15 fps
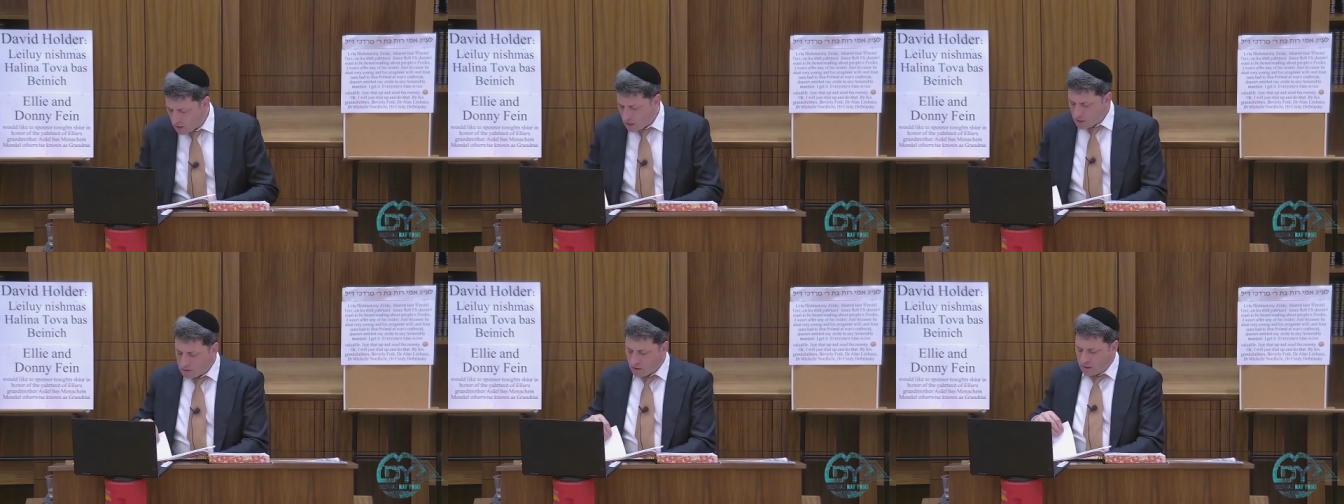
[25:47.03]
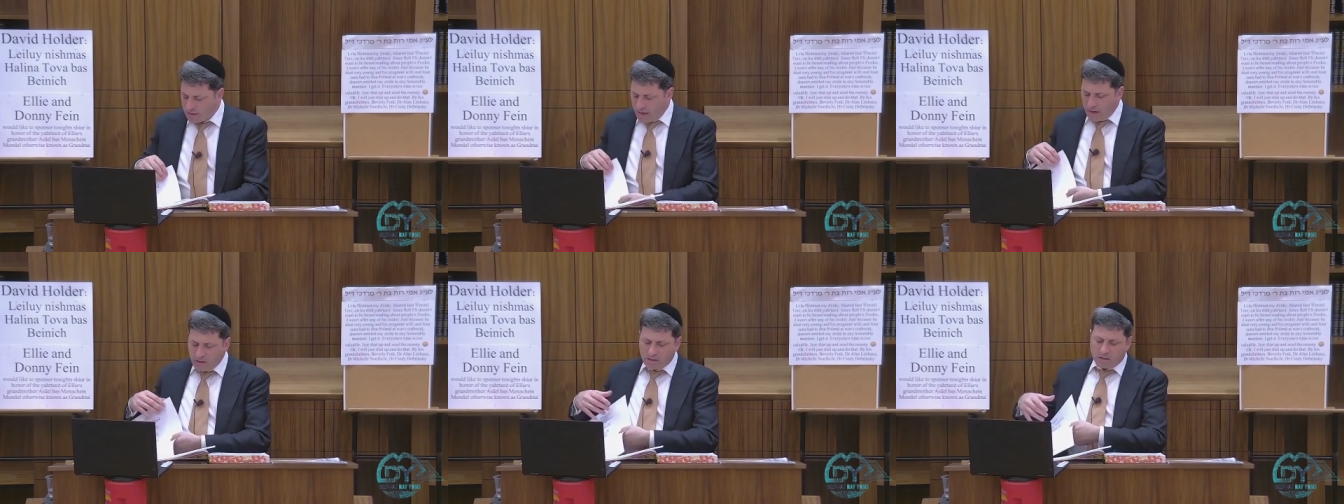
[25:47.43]
It's going to
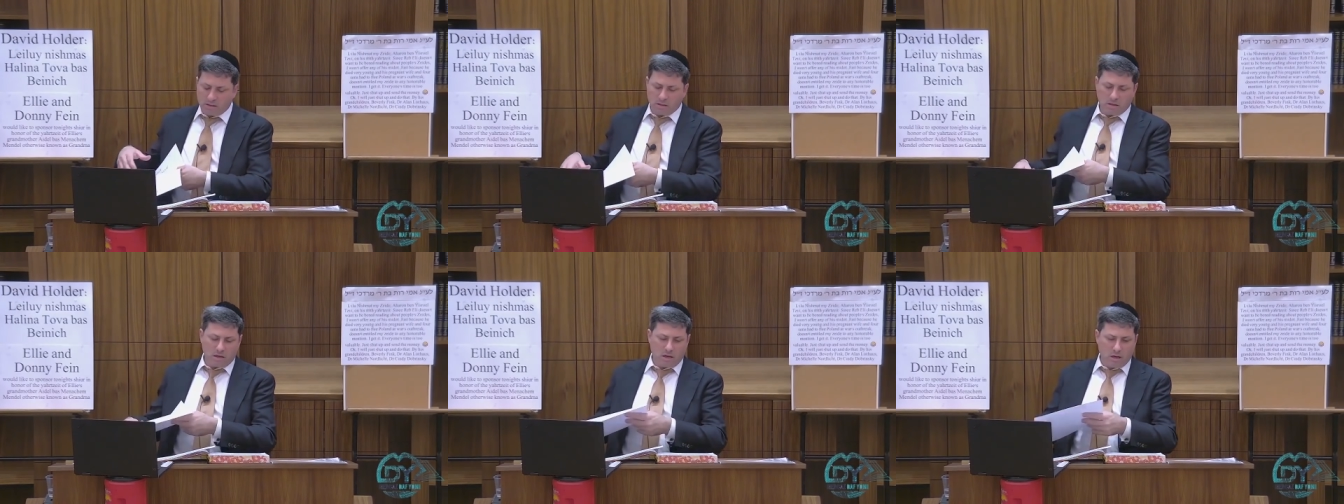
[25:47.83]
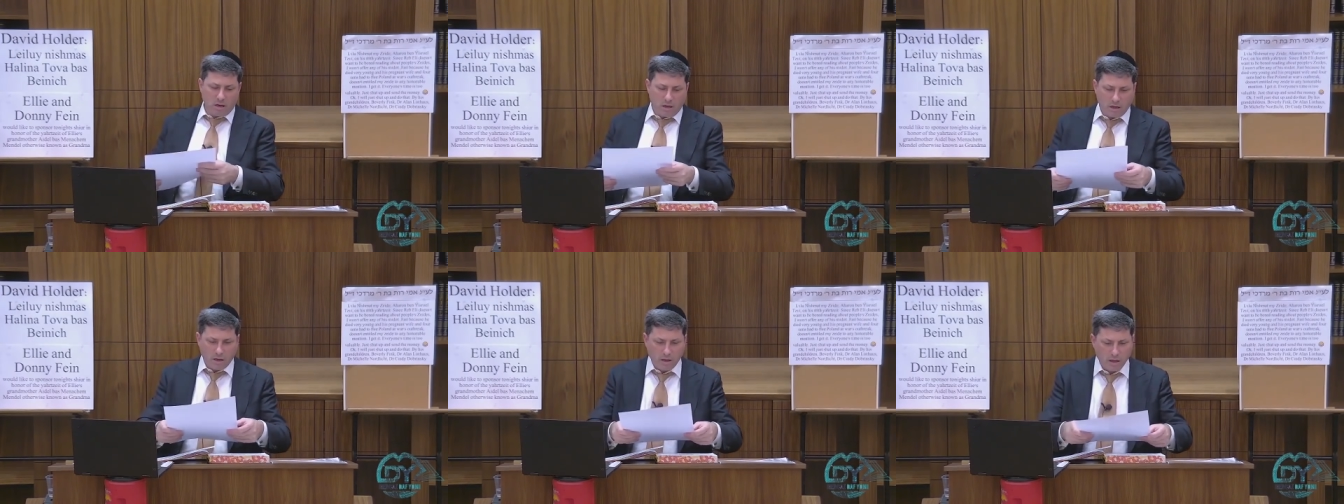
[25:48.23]
take us,
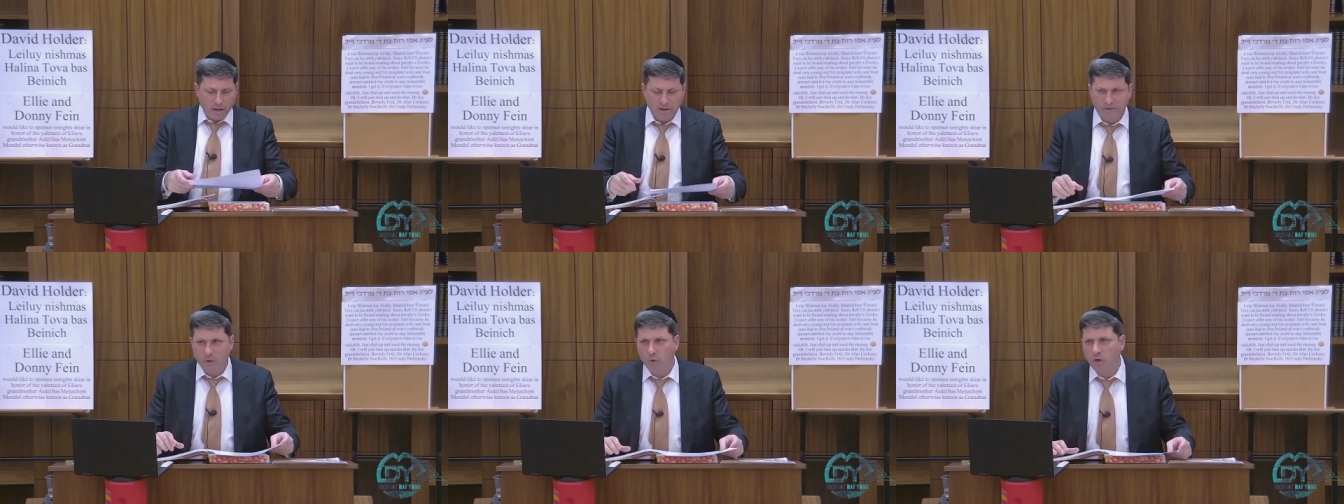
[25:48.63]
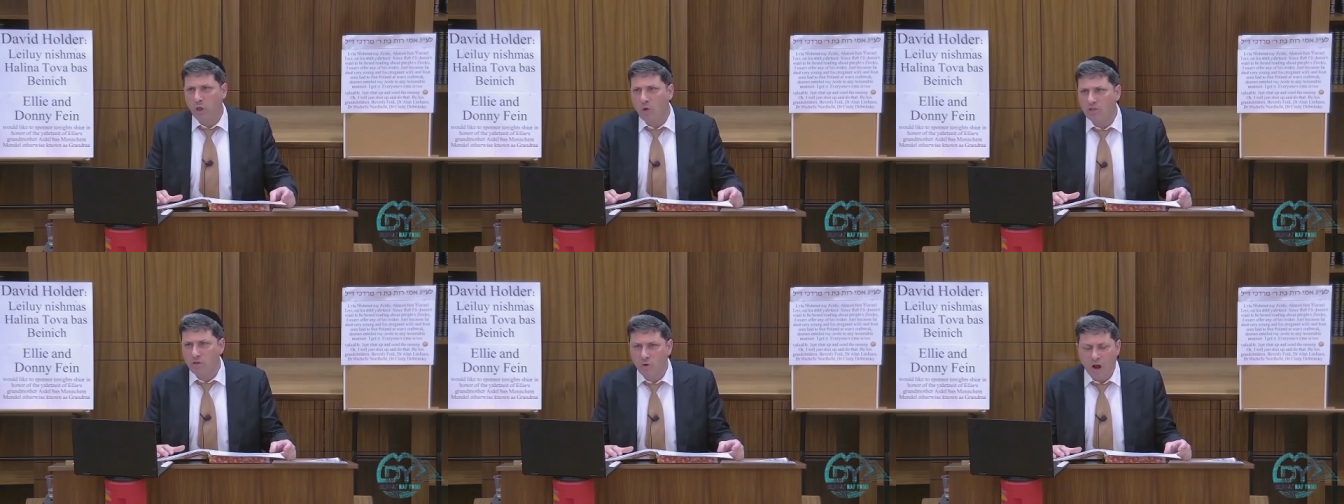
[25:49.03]
if you
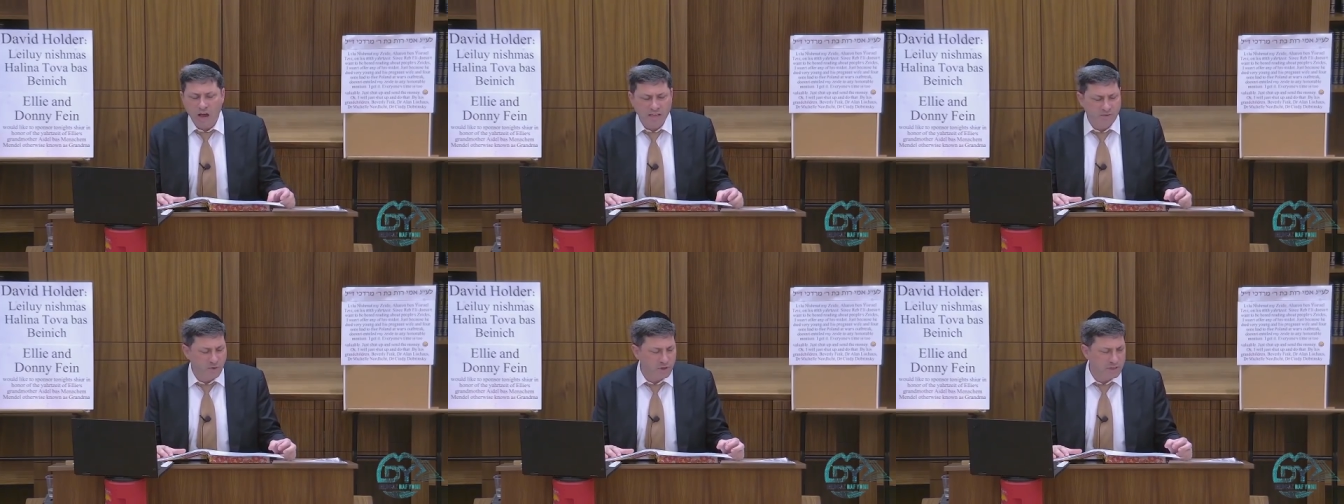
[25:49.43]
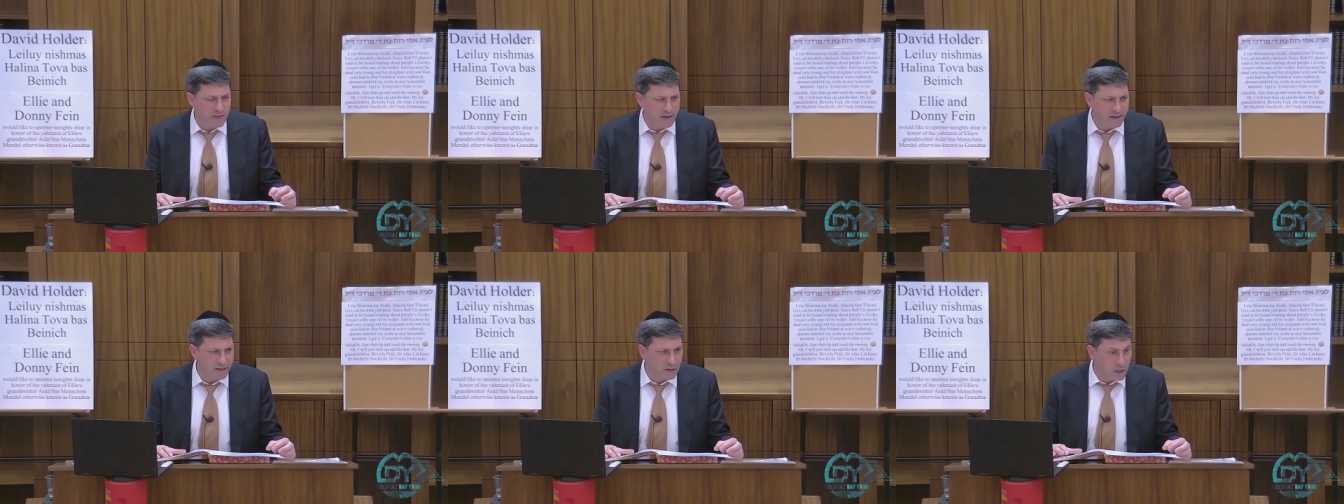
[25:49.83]
close your eyes for a
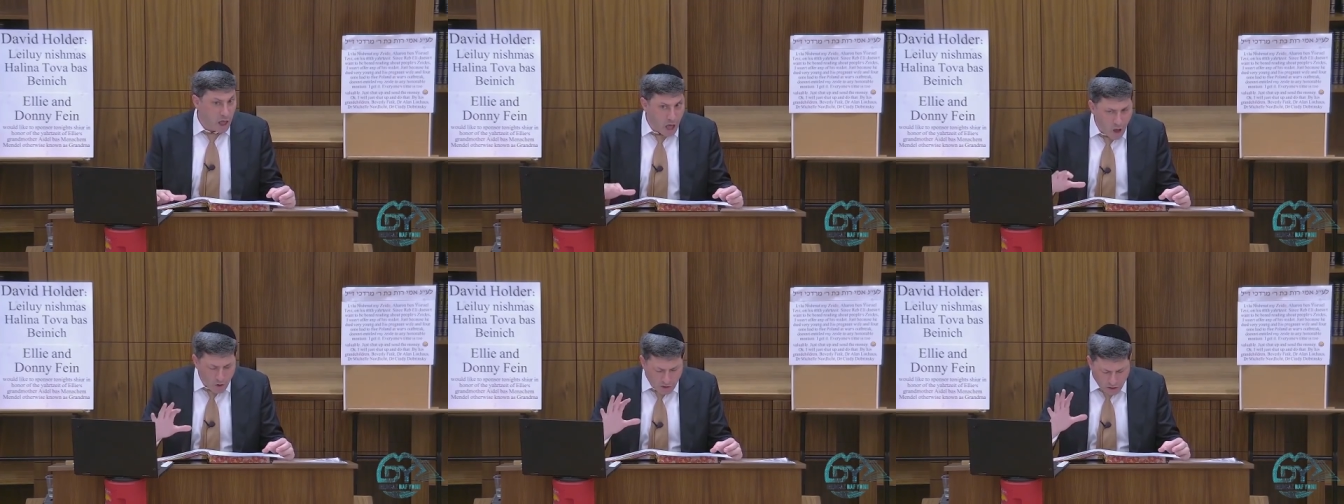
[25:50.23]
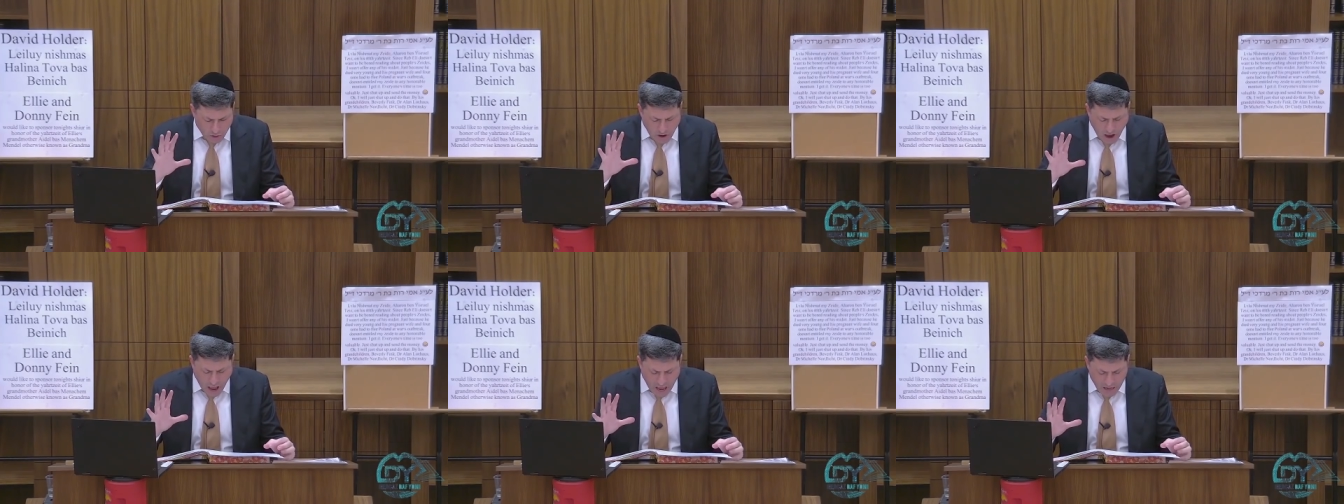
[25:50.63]
second, close
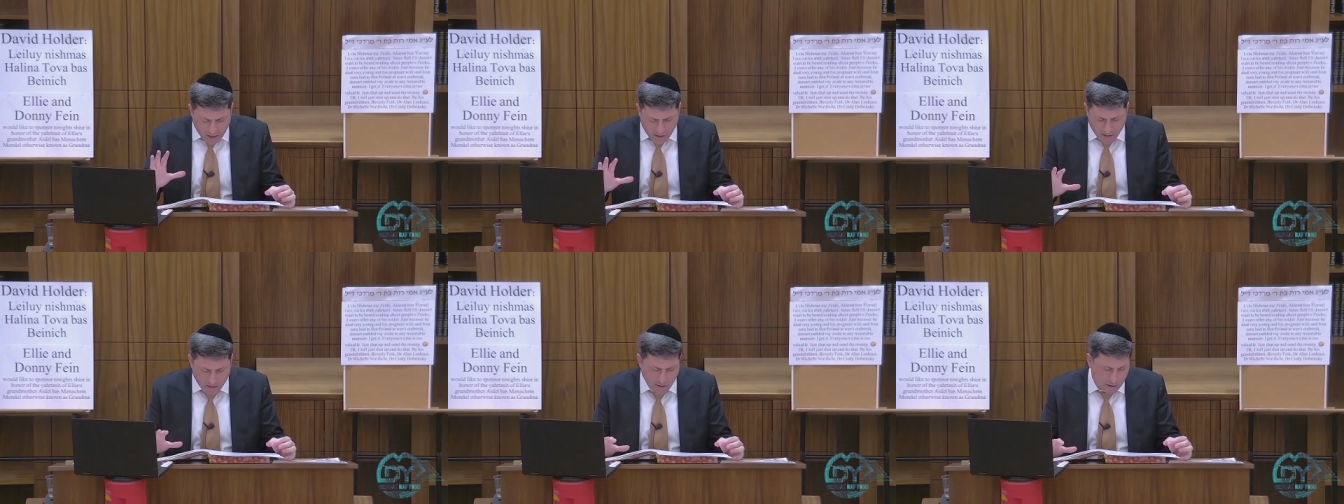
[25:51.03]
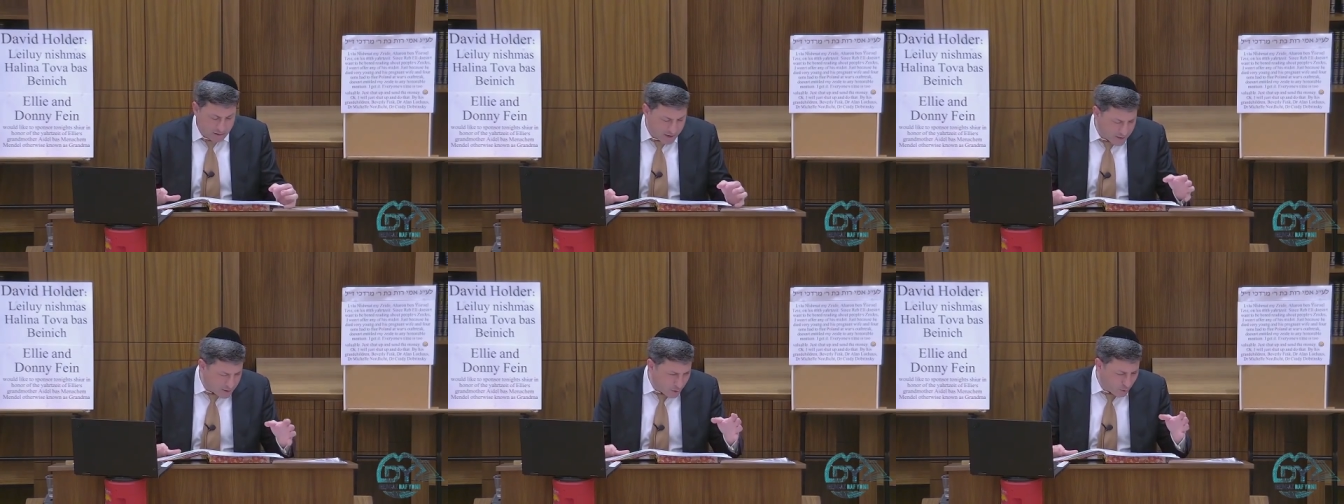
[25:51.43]
your eyes.
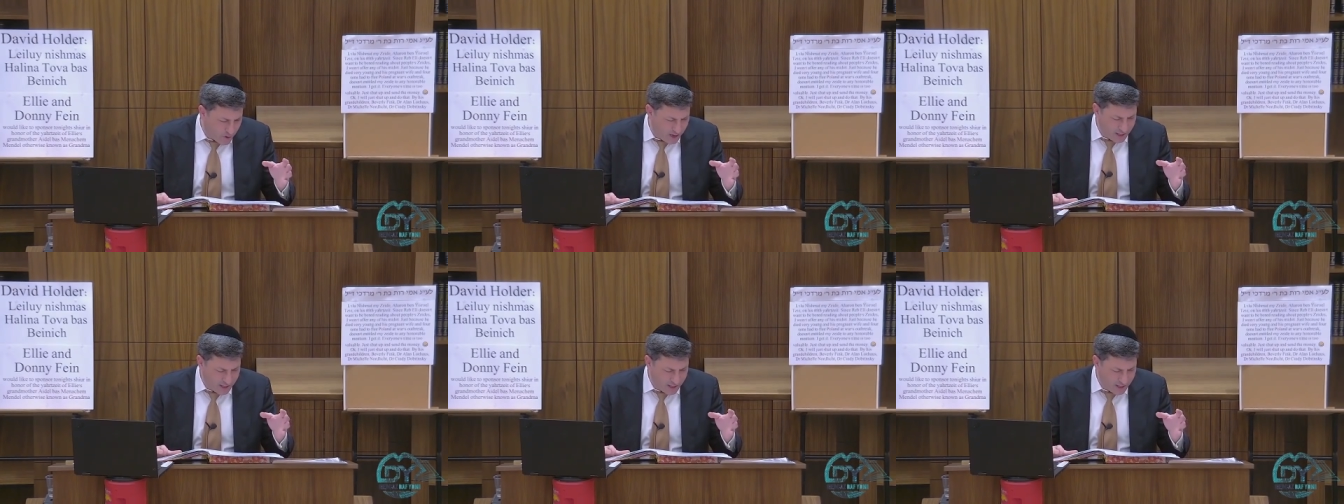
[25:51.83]
Okay, don't